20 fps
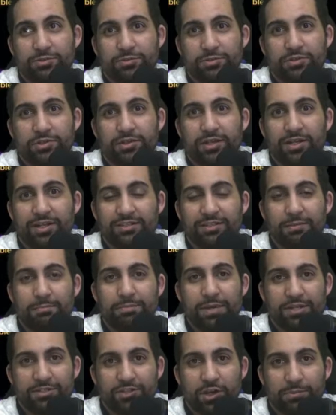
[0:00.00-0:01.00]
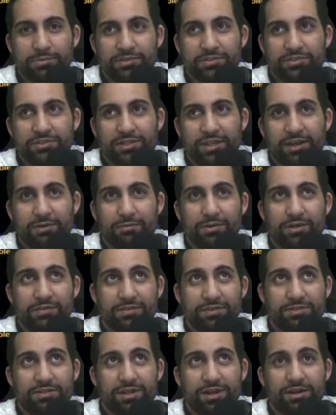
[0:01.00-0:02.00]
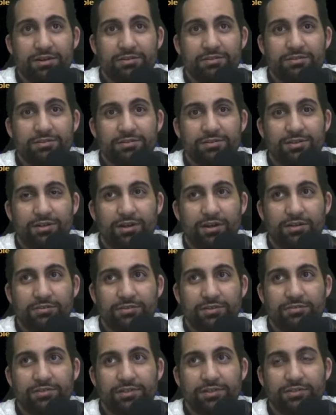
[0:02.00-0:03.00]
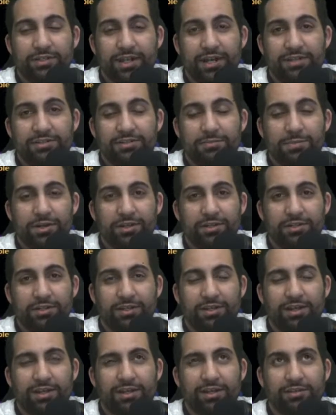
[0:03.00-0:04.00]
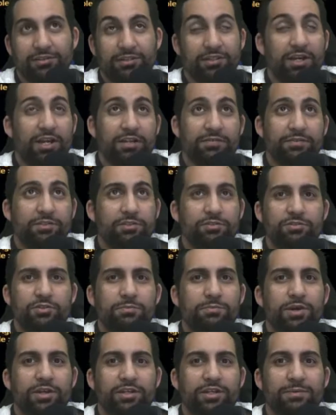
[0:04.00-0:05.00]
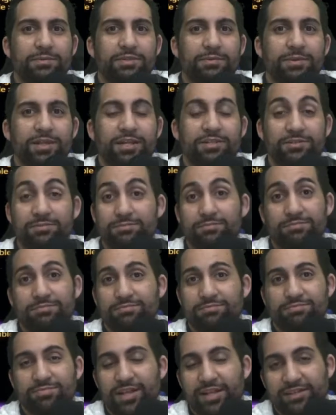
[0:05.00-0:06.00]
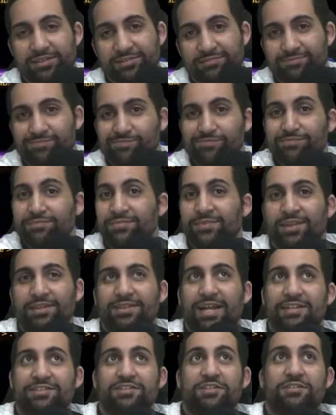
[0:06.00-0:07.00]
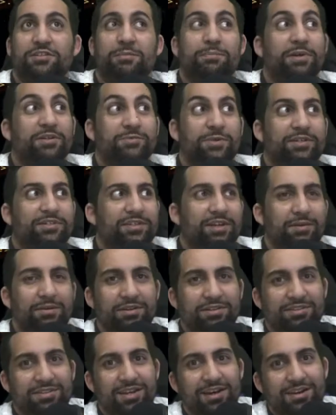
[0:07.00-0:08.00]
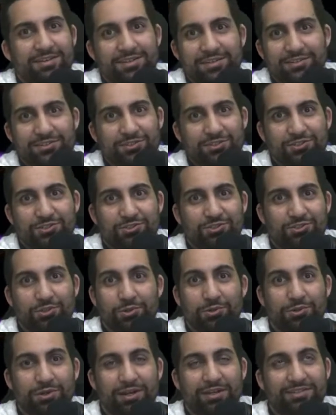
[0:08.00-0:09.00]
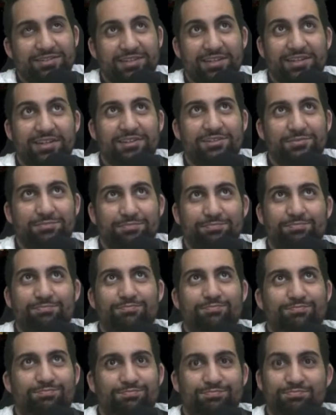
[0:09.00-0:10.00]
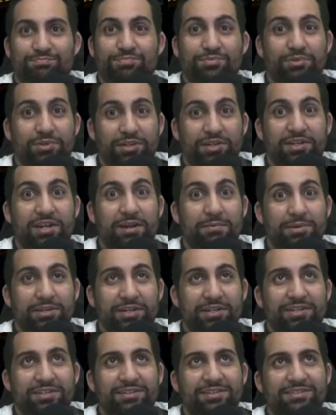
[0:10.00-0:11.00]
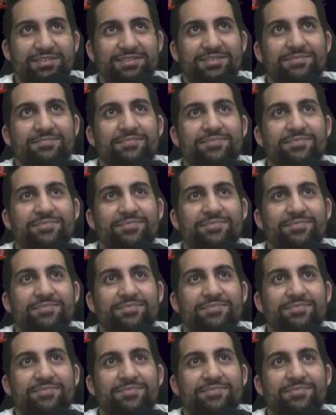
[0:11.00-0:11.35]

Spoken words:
Return are like the best options to get rid of this card on the field, and demonic. You can't even do demonic intimidation. Like, that's just the best way to get rid of this card. It's just so good. It's pretty damn ridiculous.